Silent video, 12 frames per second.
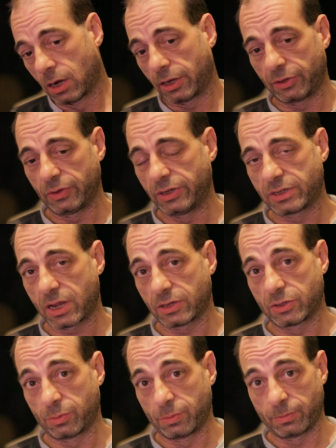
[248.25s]
you need to get
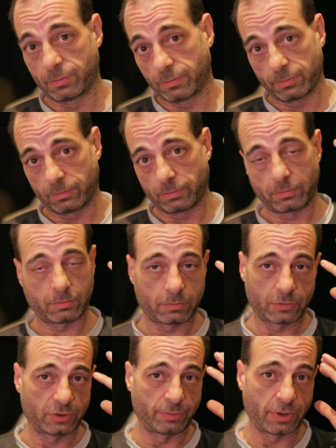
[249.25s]
some
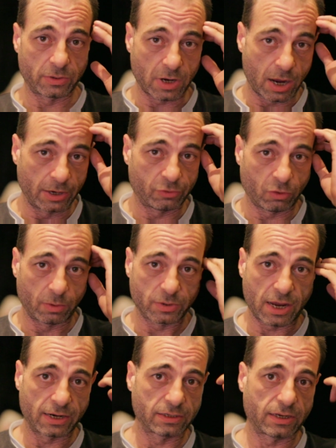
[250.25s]
of those eye drops,
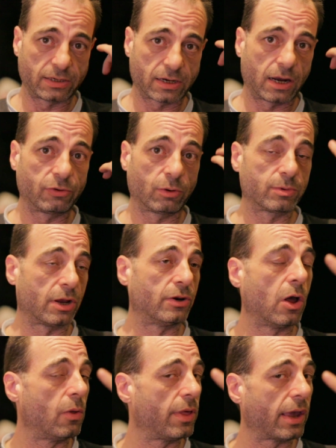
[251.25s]
anaesthetic eye drops. I
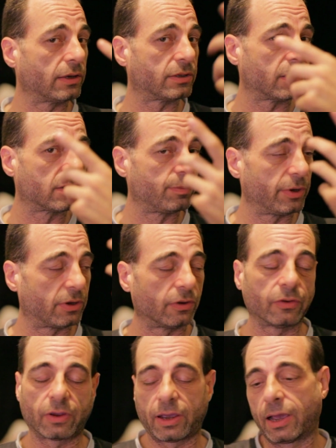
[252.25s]
know they exist because
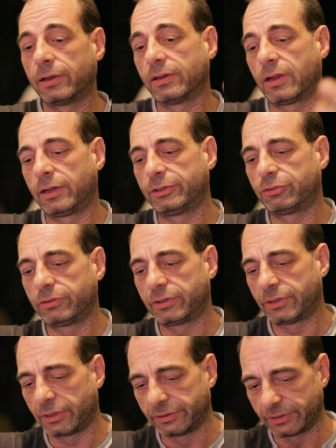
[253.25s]
I had an eye injury in the
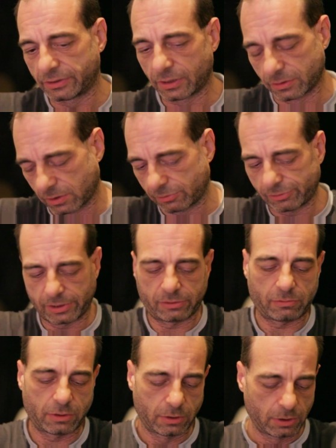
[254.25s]
90s, etc.
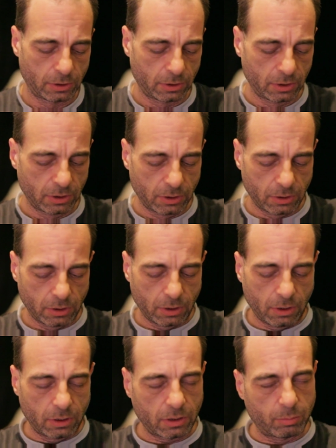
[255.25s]

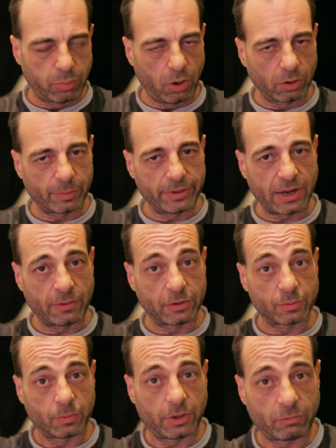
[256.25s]
They plonk me down
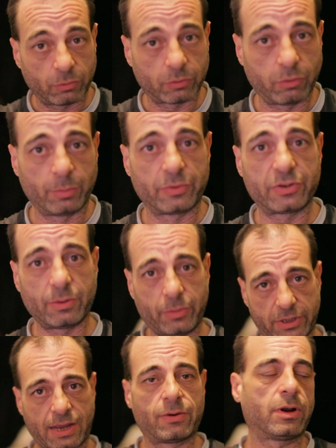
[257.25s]
in this room, sit me
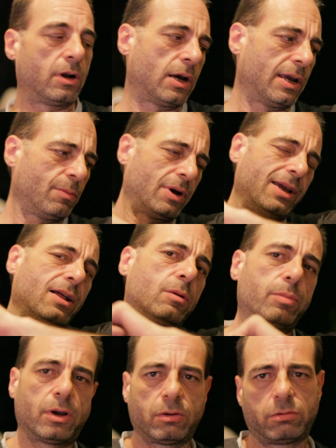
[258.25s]
down, and I hit my
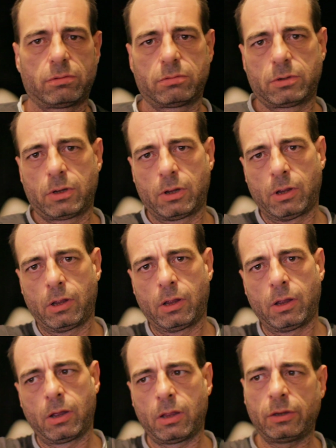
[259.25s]
elbow.
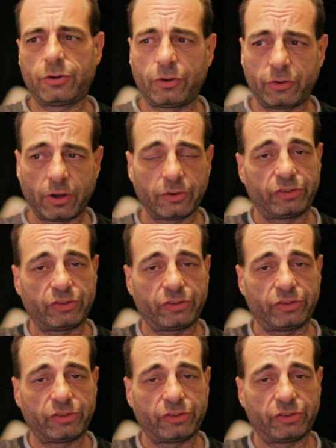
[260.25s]
And she starts